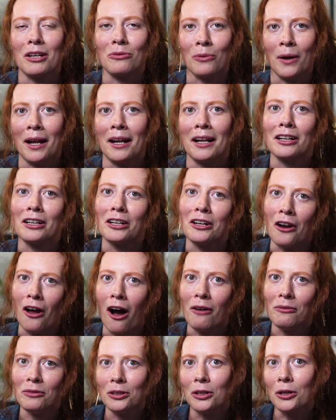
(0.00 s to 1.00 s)
writing a
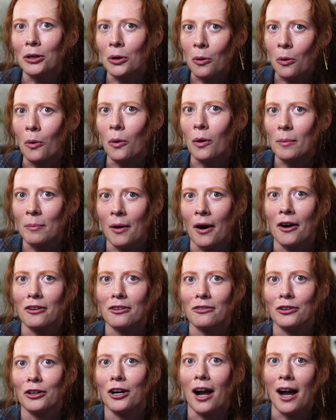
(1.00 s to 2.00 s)
novel a core part
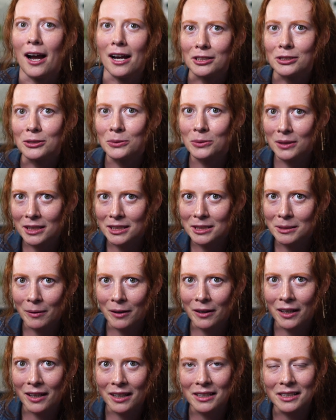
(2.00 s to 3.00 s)
of her high school
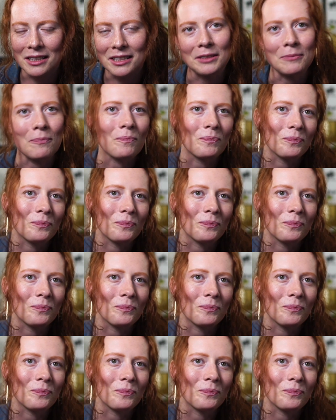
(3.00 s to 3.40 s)
experience.